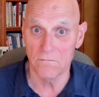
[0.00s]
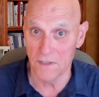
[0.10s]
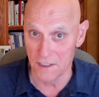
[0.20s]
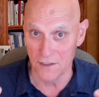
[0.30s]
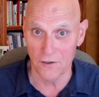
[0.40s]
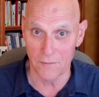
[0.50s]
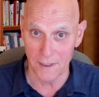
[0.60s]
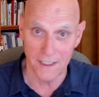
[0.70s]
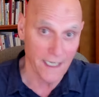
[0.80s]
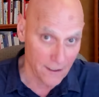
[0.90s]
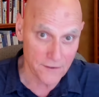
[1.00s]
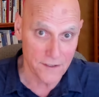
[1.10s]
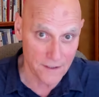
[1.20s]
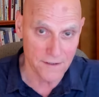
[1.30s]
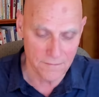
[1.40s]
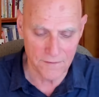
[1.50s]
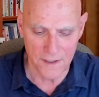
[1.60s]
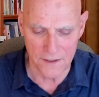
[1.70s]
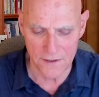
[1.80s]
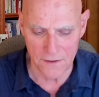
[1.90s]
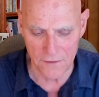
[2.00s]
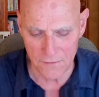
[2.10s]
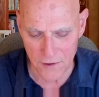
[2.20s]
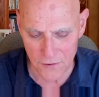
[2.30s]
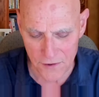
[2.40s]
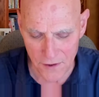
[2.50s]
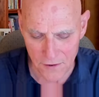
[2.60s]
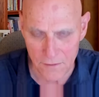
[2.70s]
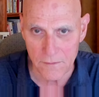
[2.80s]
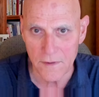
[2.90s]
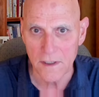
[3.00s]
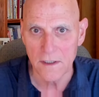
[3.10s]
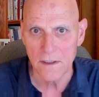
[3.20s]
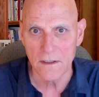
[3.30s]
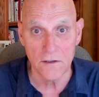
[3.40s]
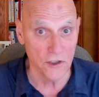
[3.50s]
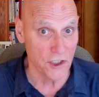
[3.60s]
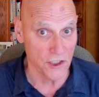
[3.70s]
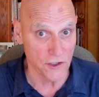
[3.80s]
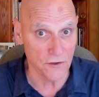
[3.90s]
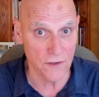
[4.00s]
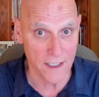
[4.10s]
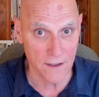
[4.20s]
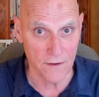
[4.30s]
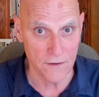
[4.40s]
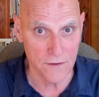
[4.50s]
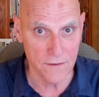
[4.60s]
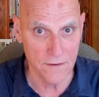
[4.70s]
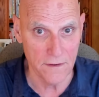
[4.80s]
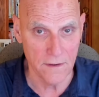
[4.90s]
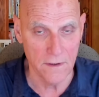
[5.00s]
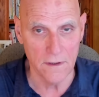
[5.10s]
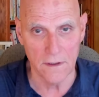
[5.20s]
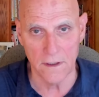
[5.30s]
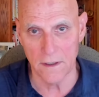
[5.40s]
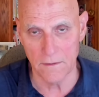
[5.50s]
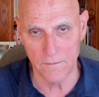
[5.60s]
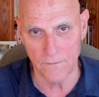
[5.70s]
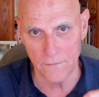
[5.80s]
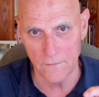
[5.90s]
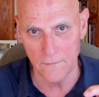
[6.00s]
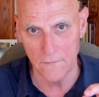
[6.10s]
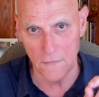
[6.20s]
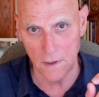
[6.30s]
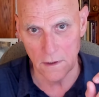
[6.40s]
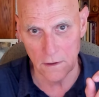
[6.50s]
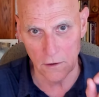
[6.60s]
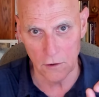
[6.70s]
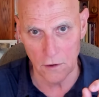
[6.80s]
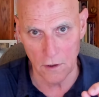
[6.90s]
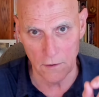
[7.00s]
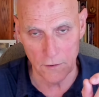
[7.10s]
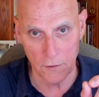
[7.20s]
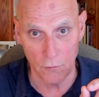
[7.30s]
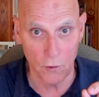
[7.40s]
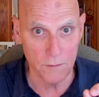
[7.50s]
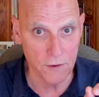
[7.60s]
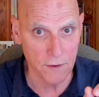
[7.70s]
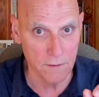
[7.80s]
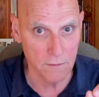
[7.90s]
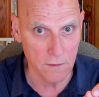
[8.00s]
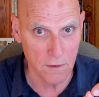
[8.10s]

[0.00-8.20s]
idionomic analysis, things that are close to home, digital health, um, the role between